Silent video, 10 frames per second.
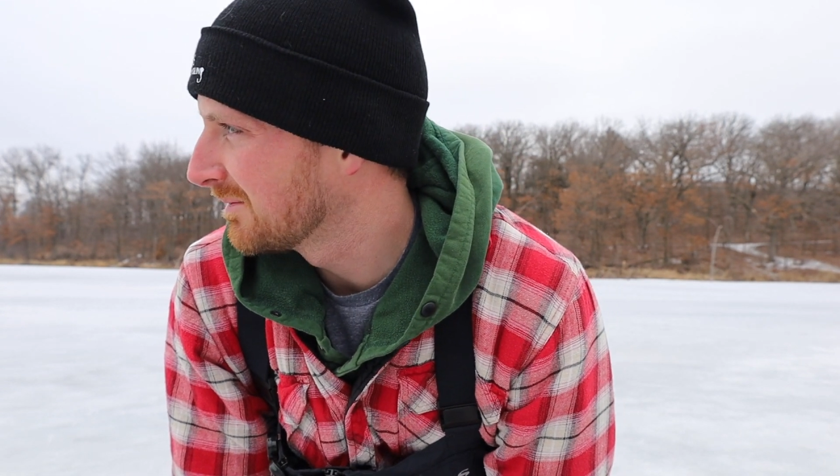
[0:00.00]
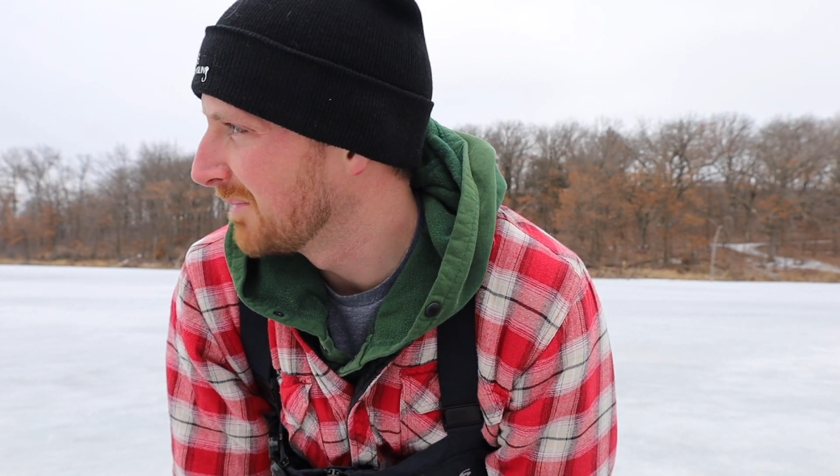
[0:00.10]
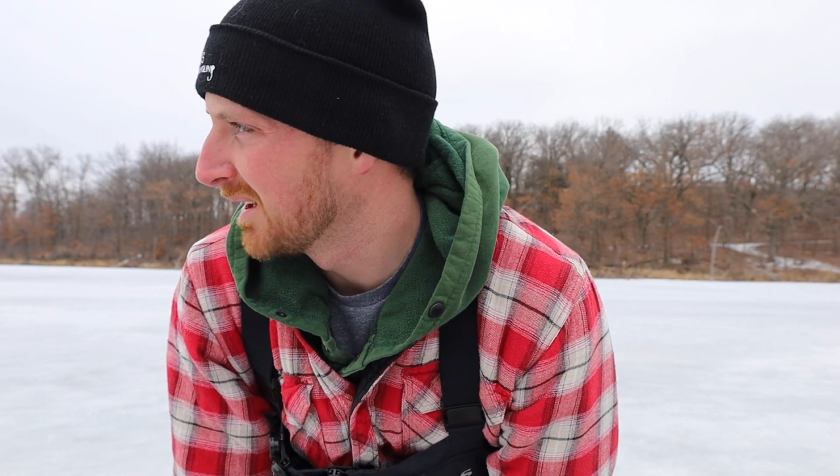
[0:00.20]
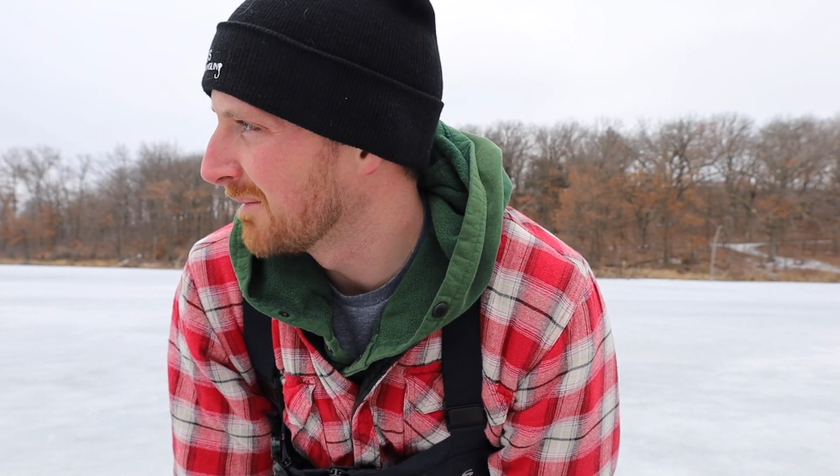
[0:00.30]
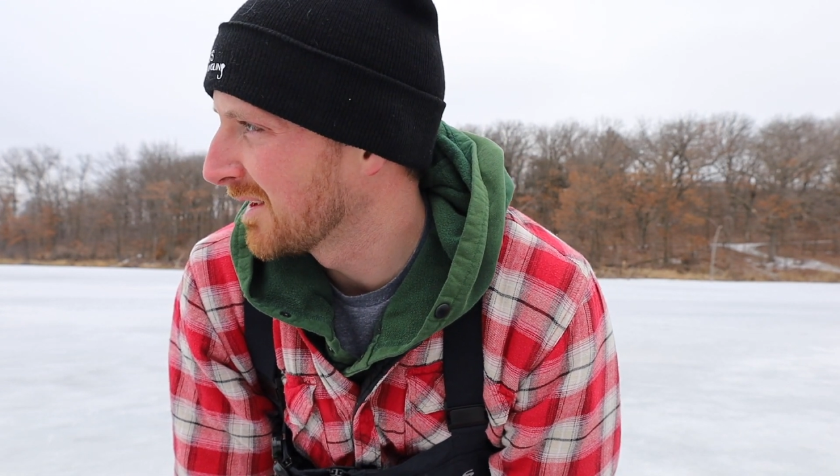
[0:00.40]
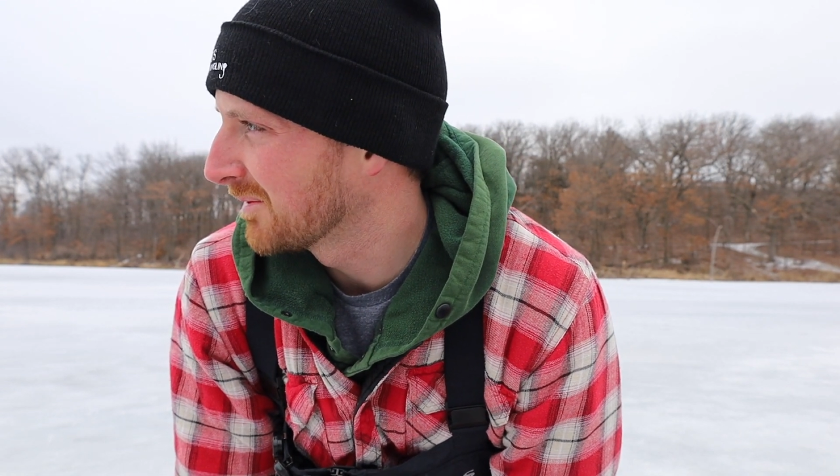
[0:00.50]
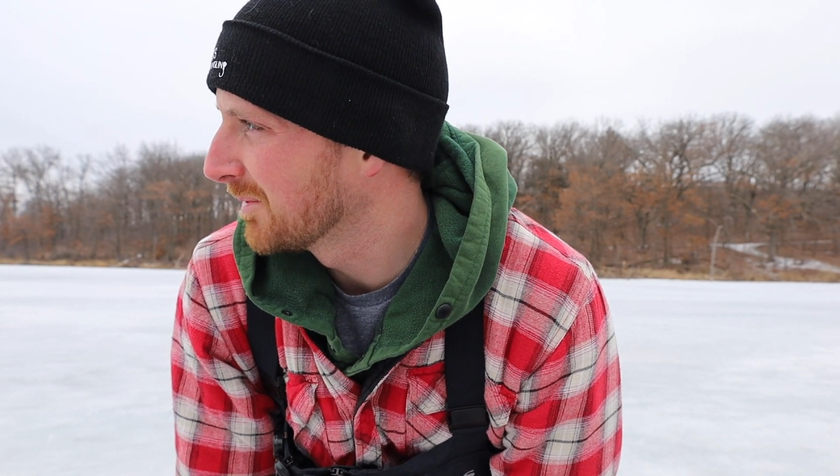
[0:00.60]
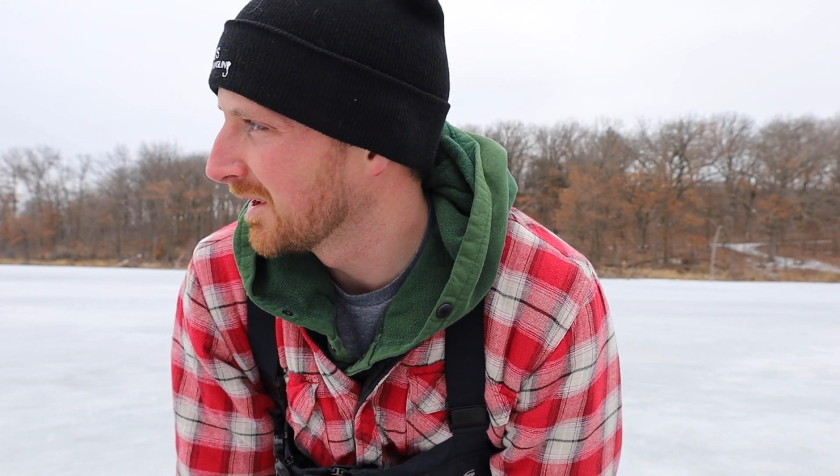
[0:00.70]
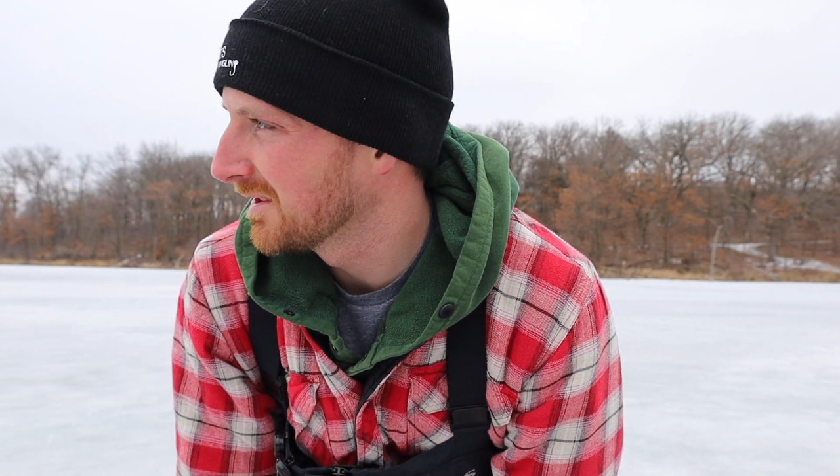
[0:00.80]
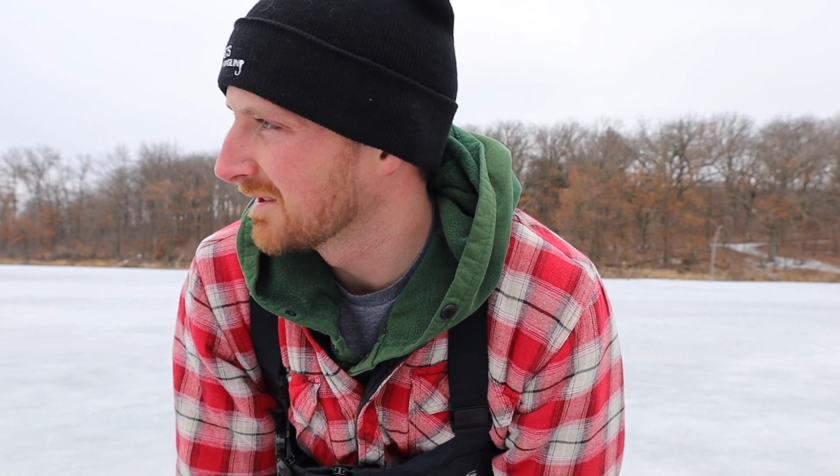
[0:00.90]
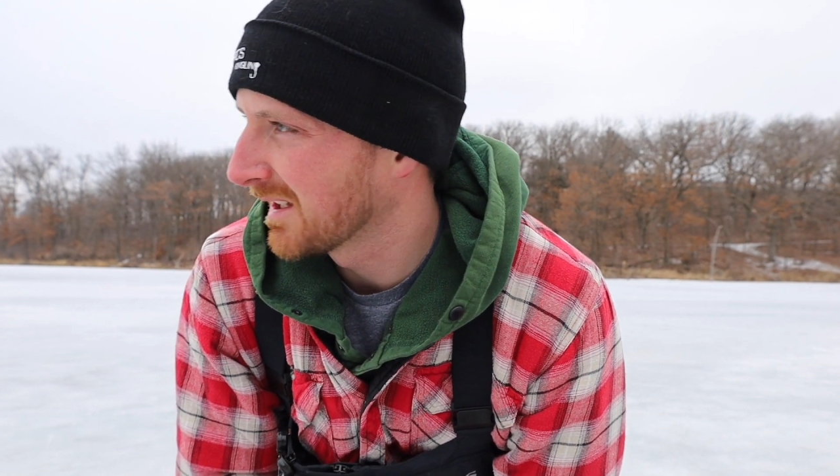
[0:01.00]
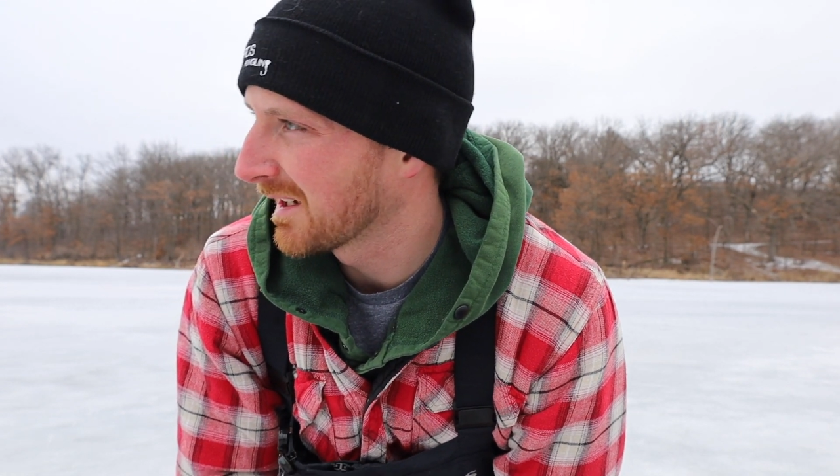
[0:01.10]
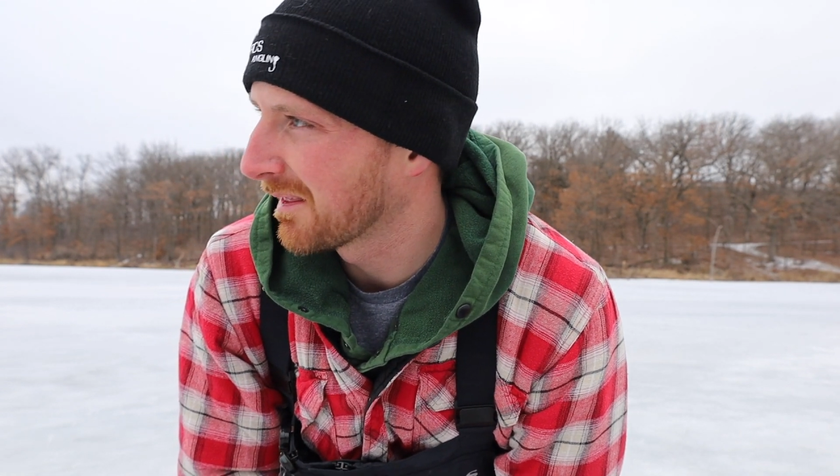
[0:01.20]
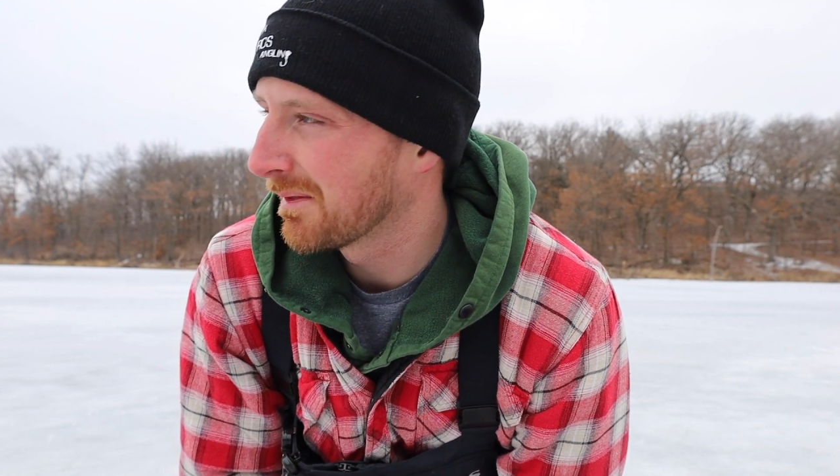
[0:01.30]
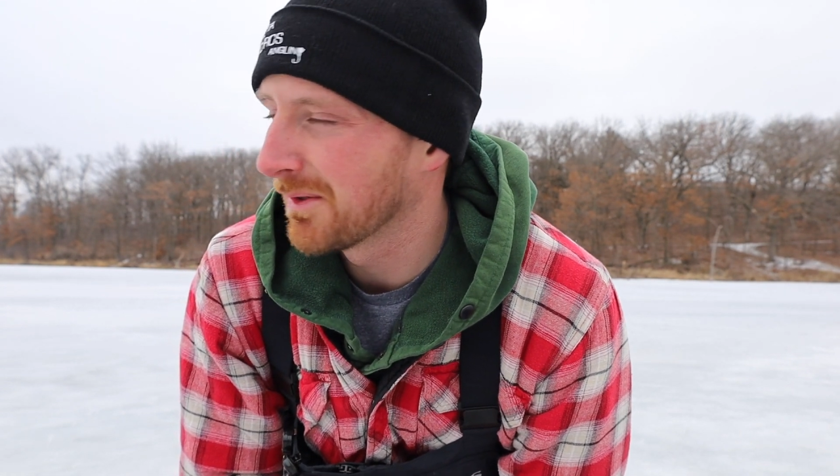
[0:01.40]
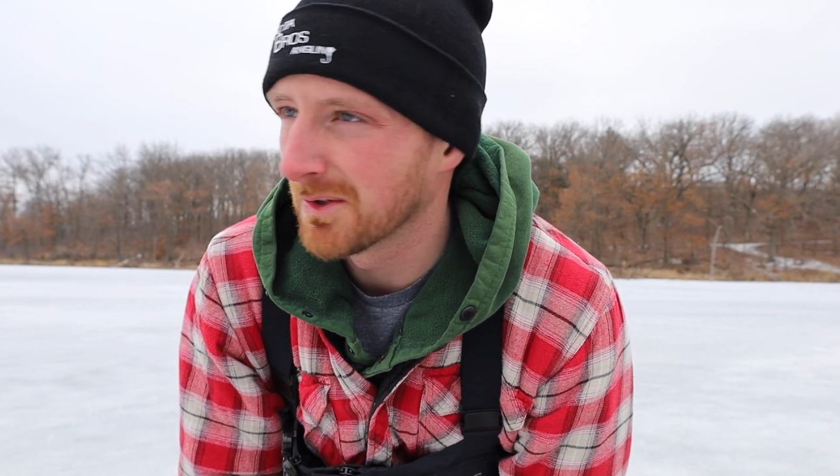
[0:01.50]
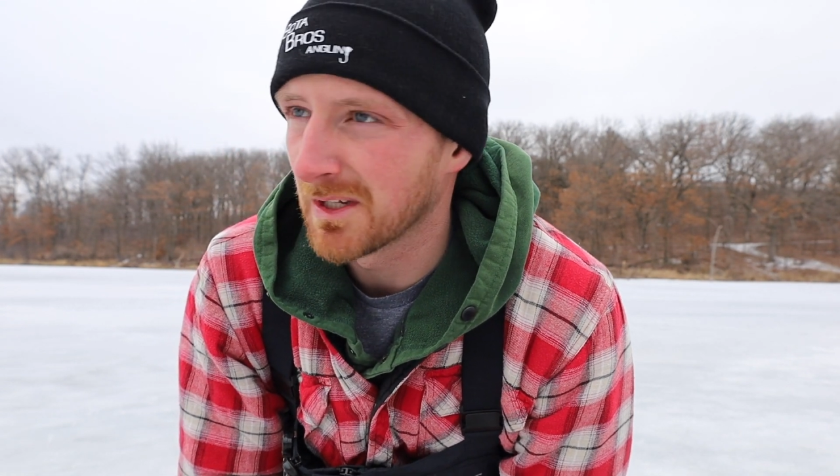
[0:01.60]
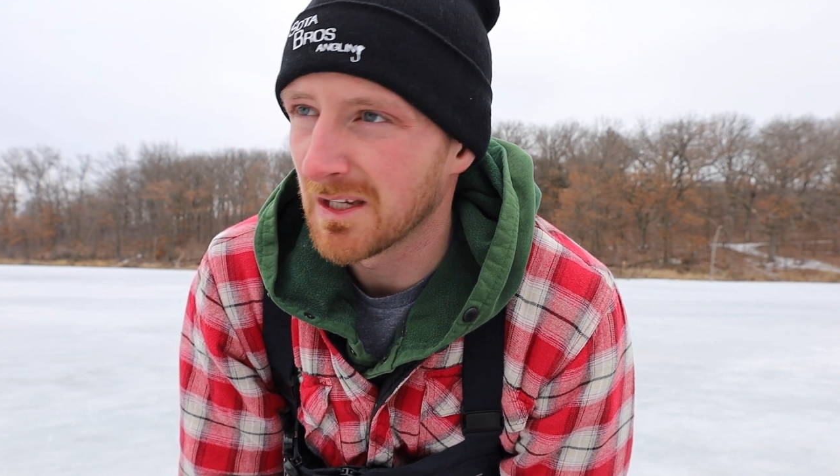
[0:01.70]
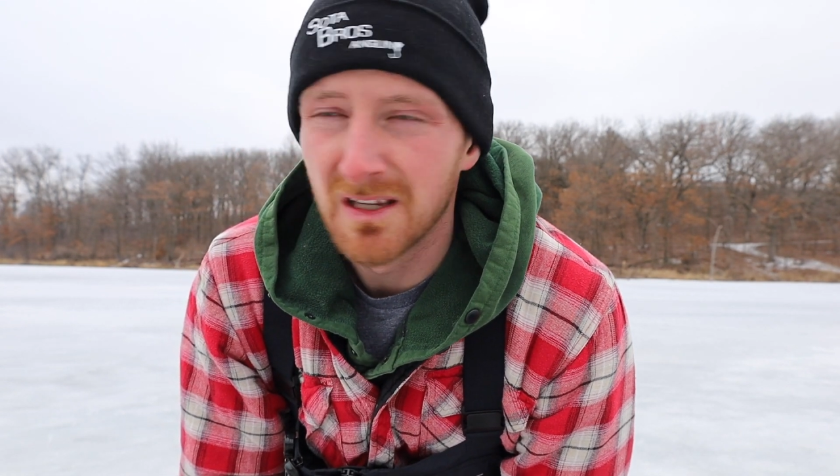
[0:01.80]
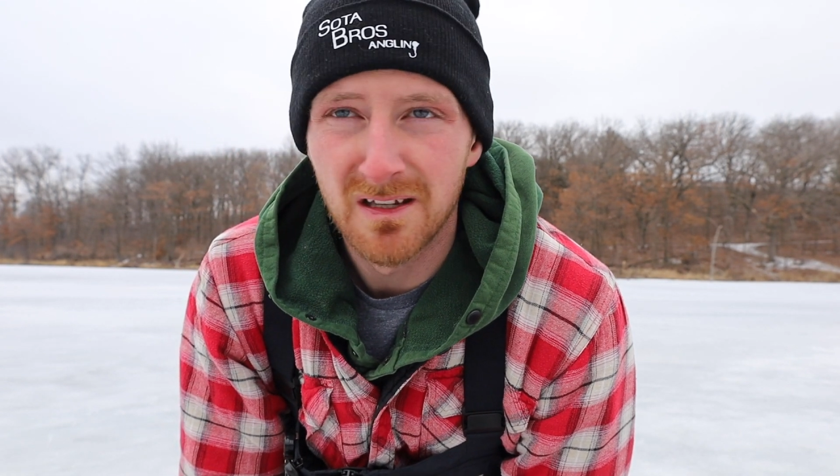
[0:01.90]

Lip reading: barometric pressure is at like 30,